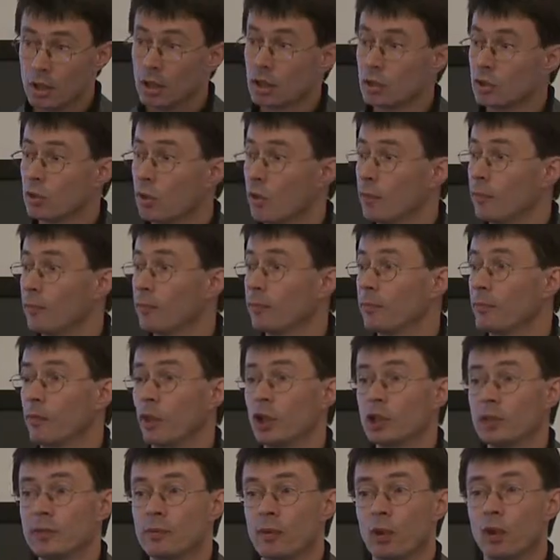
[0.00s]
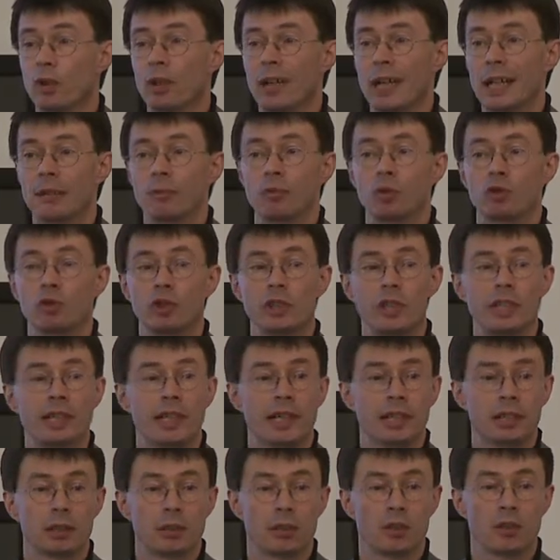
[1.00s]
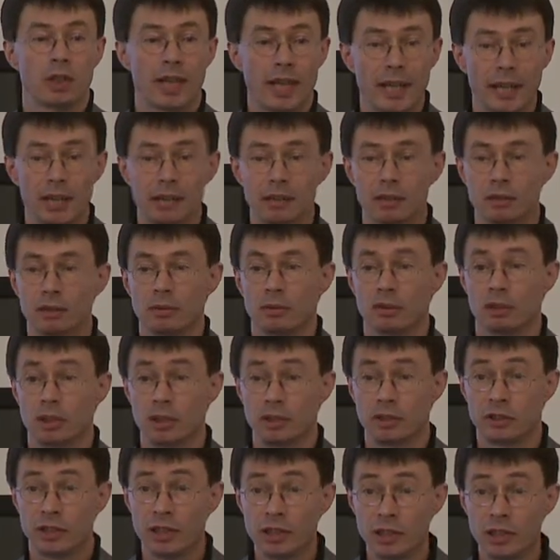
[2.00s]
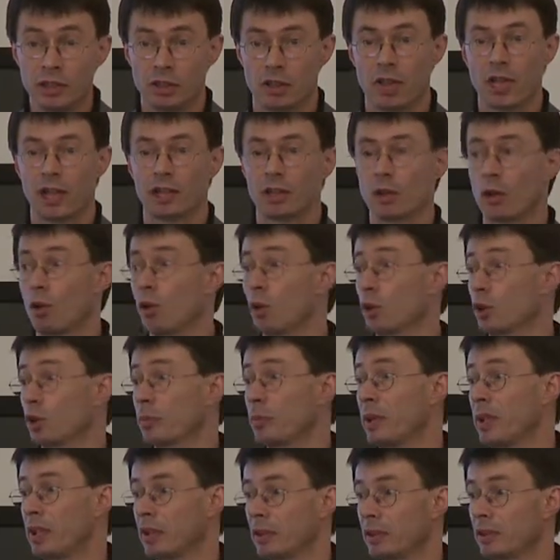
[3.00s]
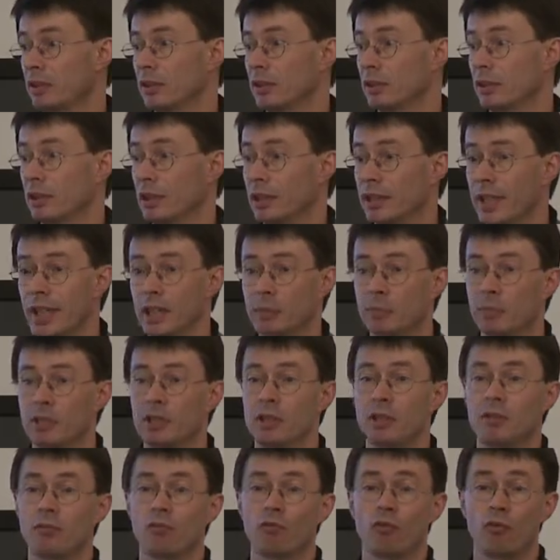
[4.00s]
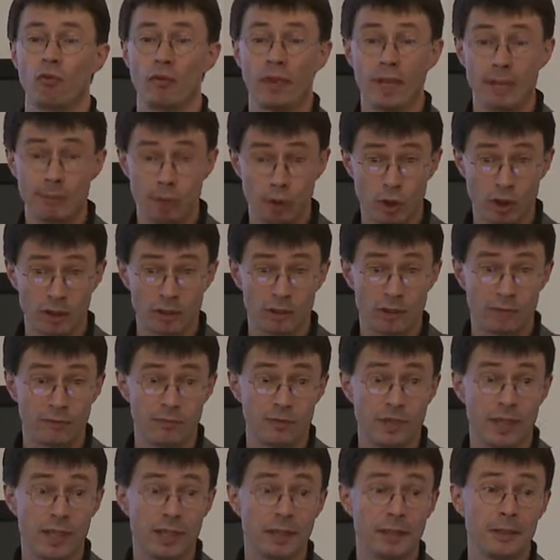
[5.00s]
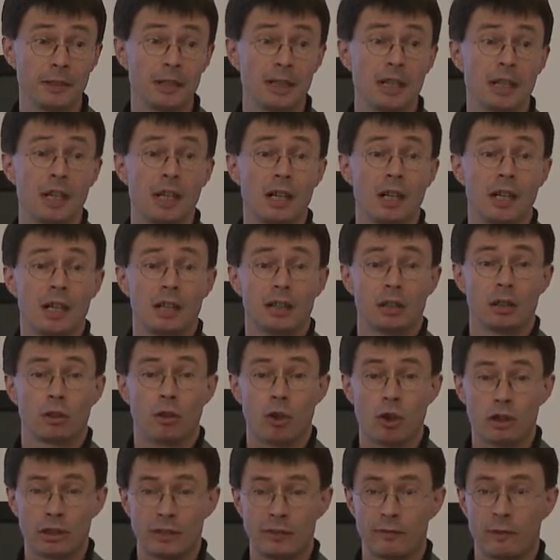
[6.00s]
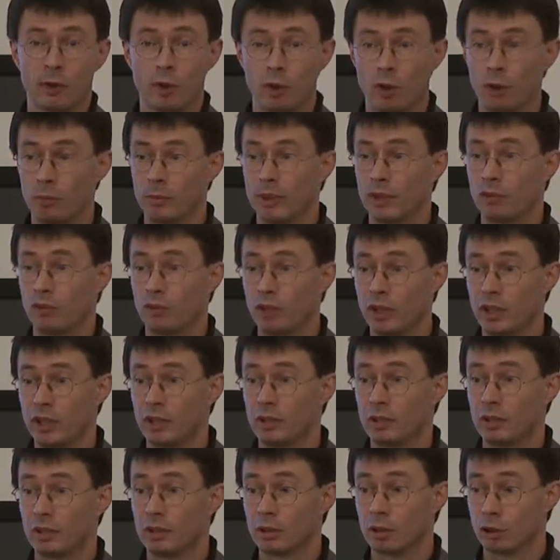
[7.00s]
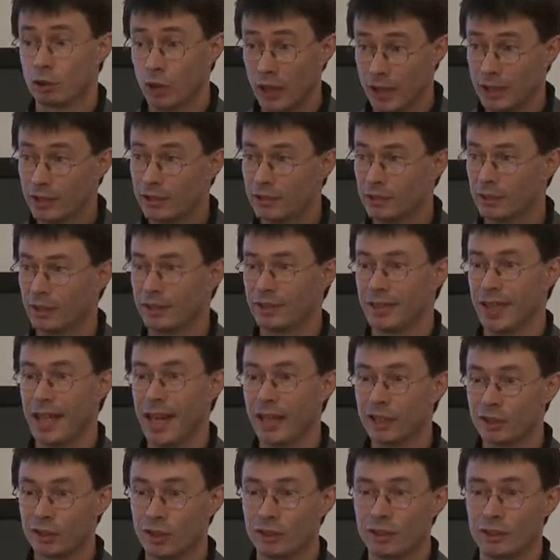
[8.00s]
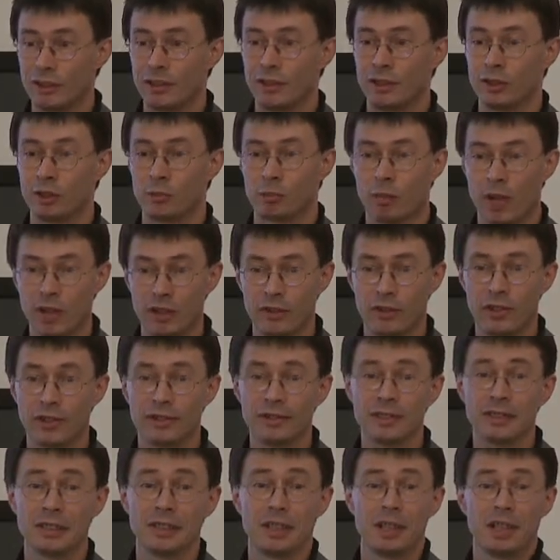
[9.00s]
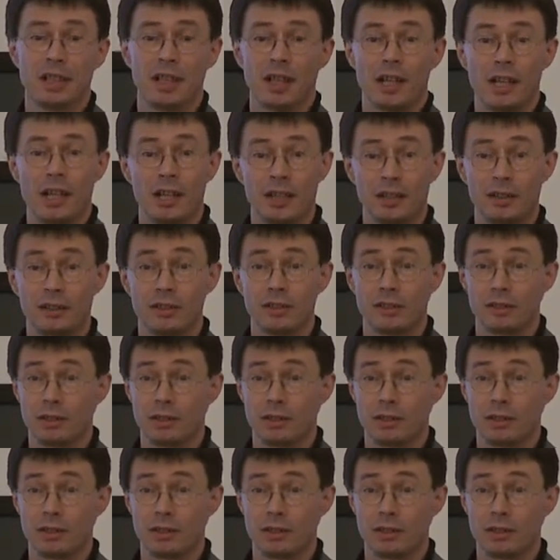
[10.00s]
So first of all, I would really like to sincerely thank all speakers. It has been a very productive day. The talks have all been really great and excellent and inspiring. And